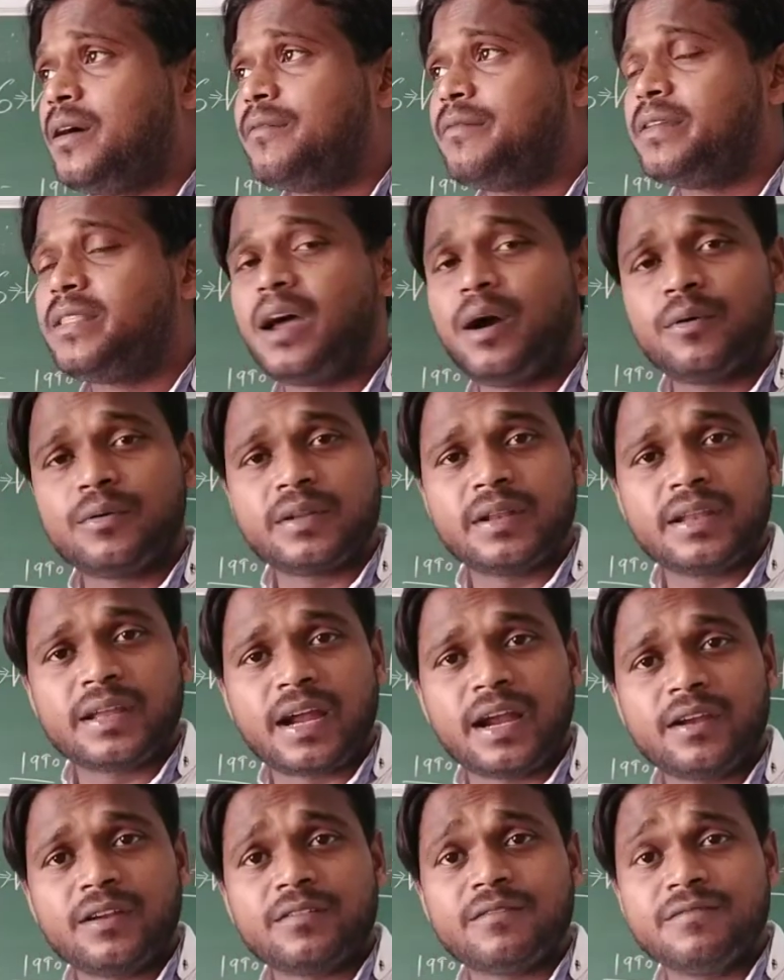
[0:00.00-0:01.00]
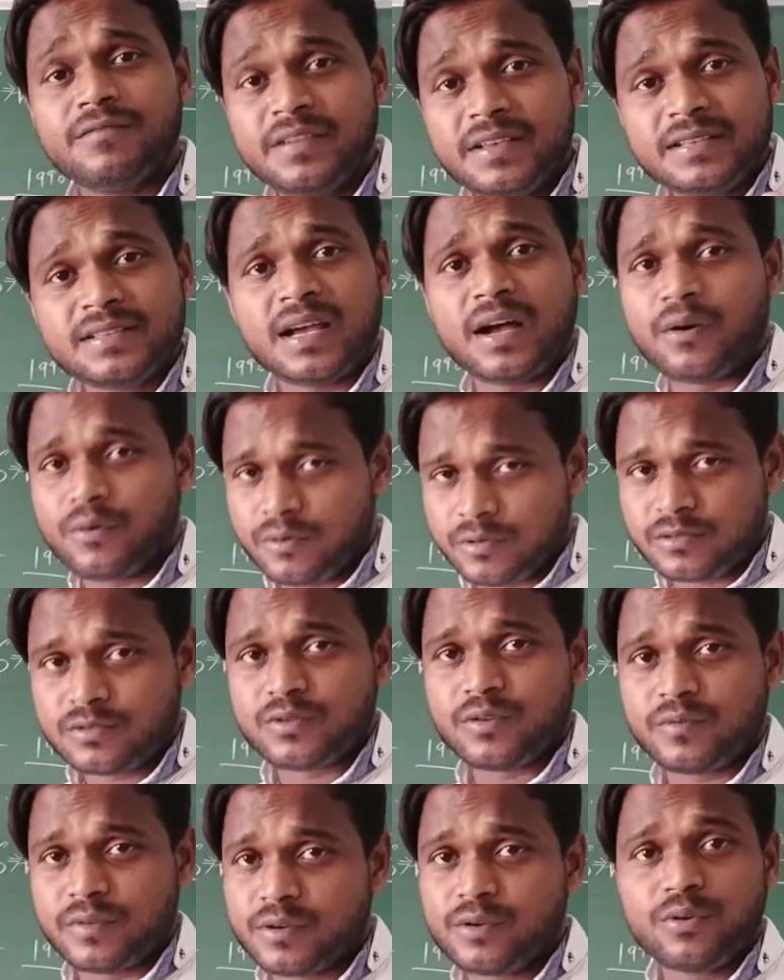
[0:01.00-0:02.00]
without any kind of visa
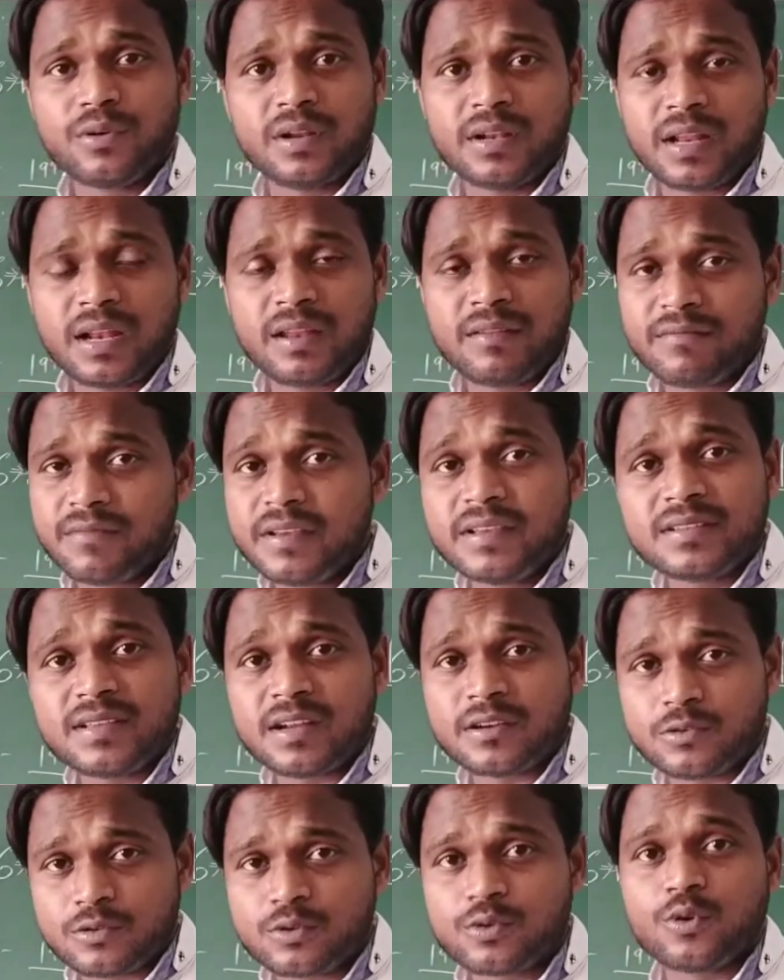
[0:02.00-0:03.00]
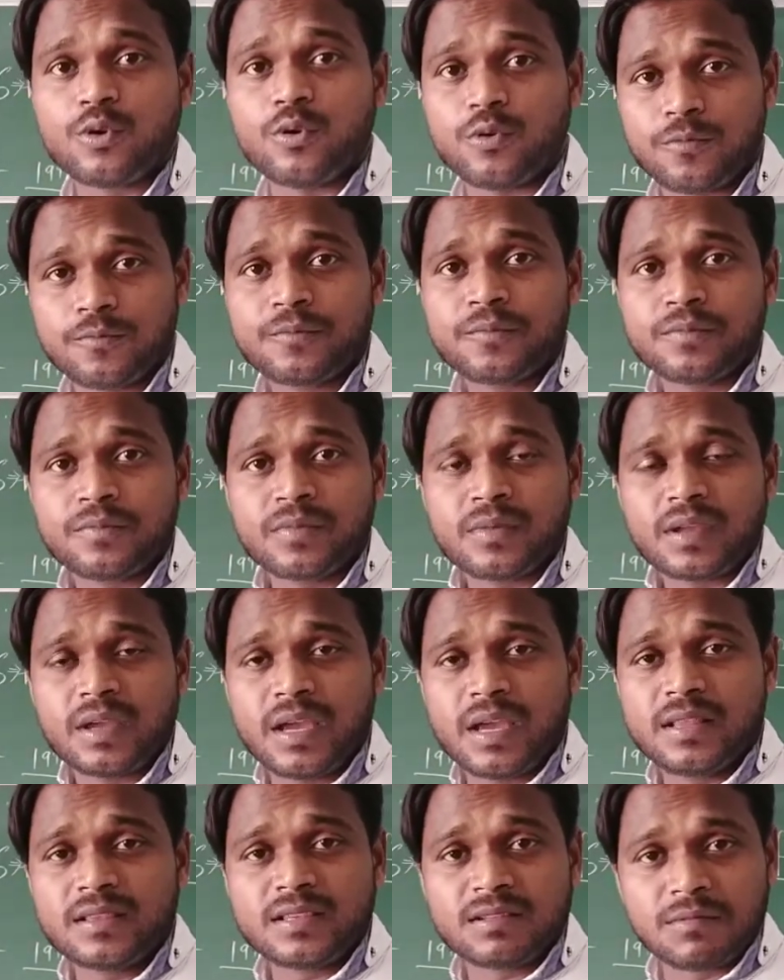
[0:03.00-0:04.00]
also. We don't need any visa to go
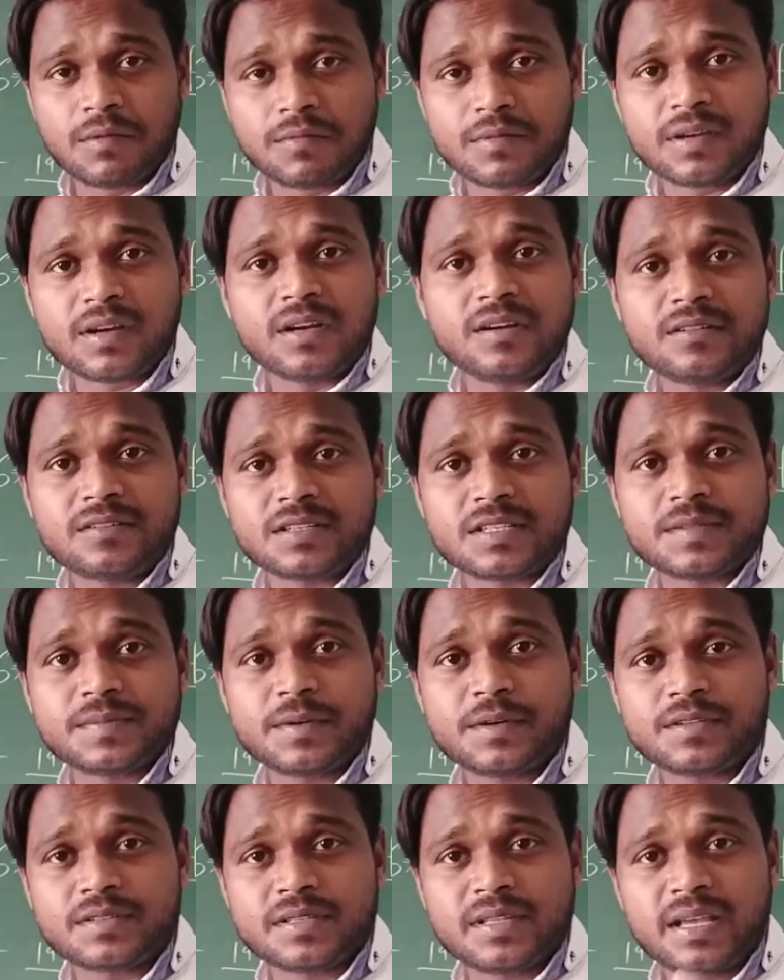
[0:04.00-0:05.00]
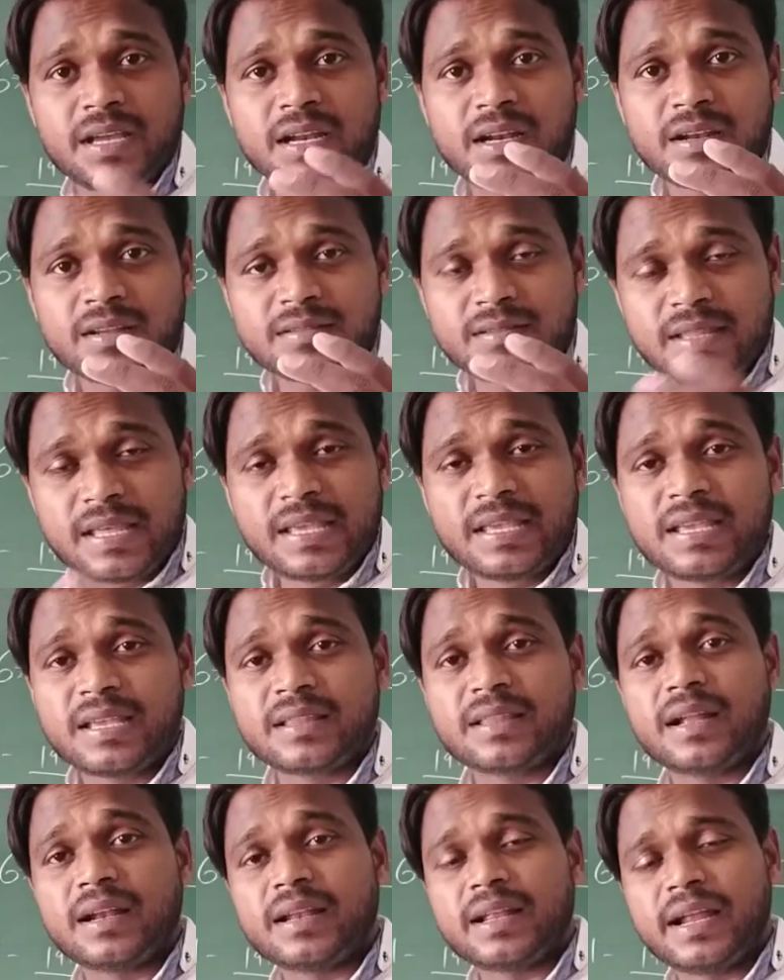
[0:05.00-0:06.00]
in some of the countries, because they are
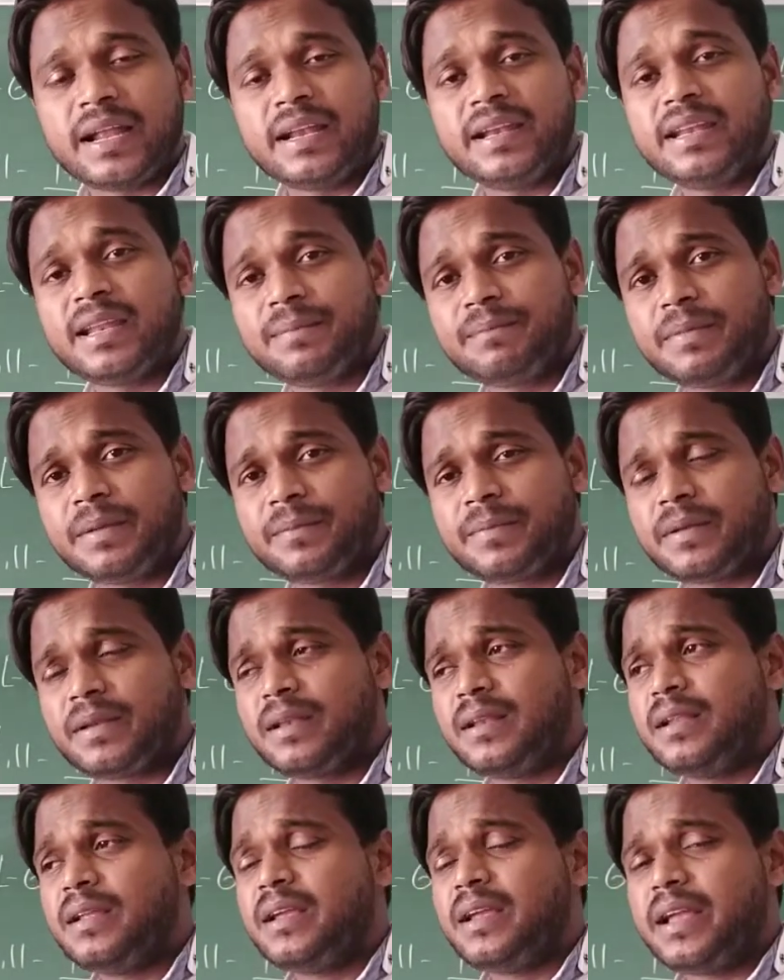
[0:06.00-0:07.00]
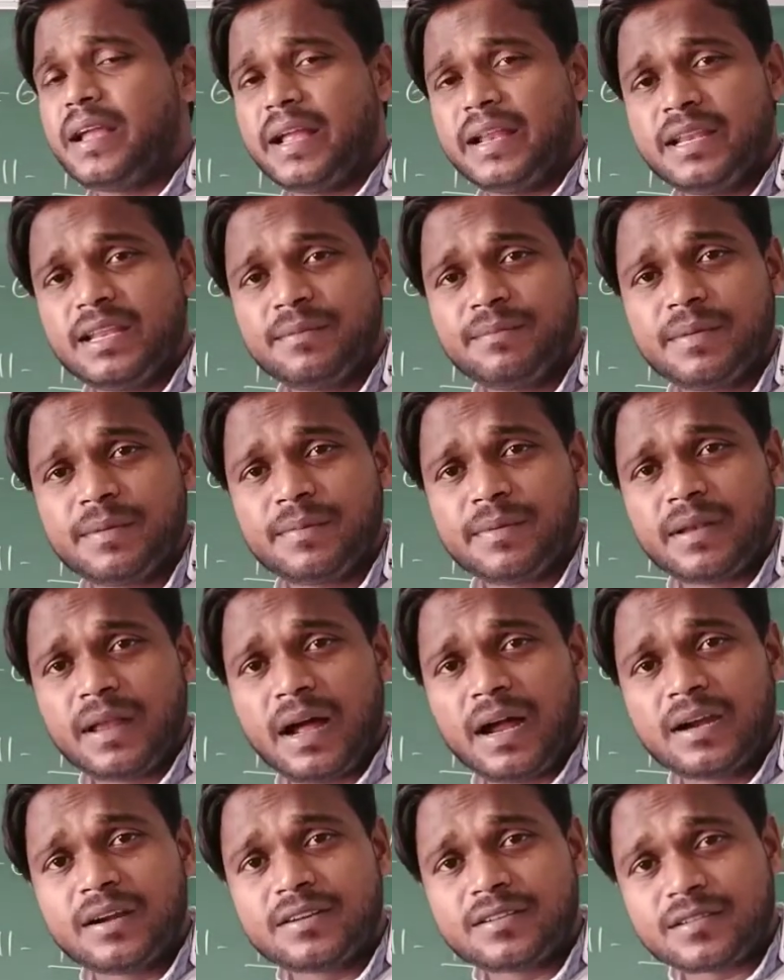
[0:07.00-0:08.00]
thinking that Indian people
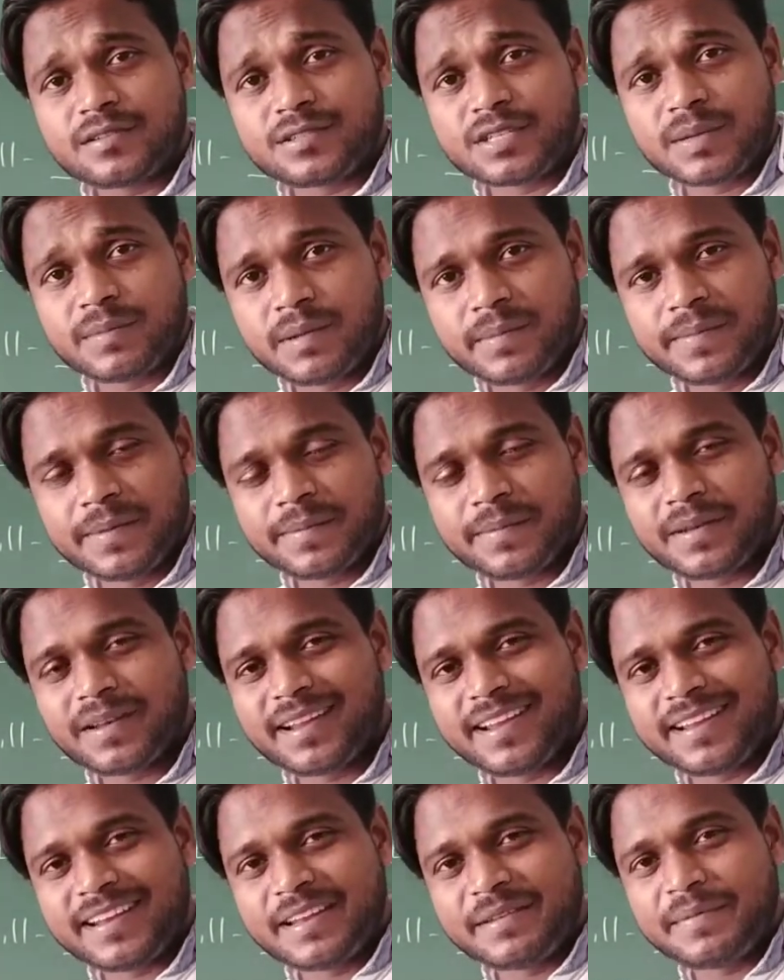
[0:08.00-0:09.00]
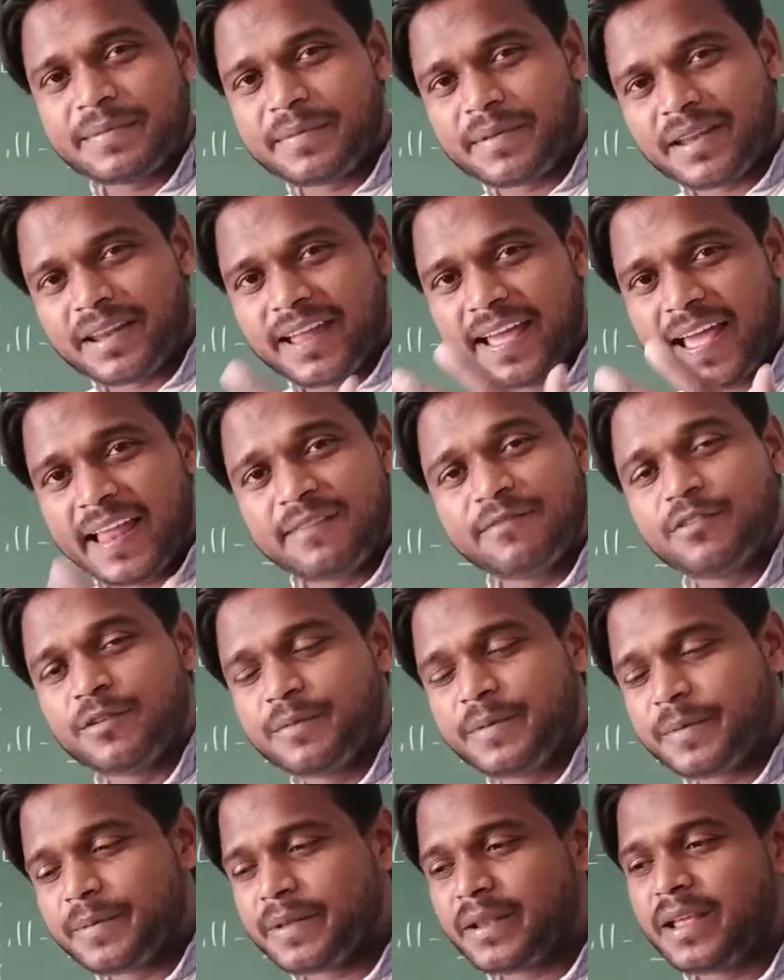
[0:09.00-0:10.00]
are trustable people, Indian people are helpful
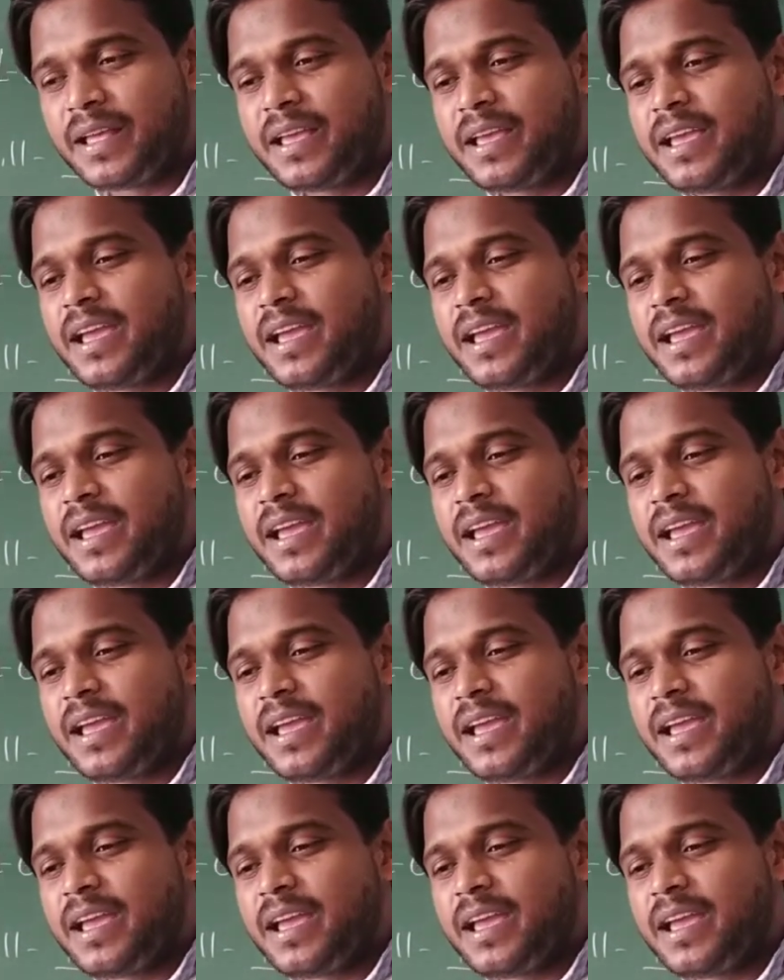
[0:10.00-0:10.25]
people,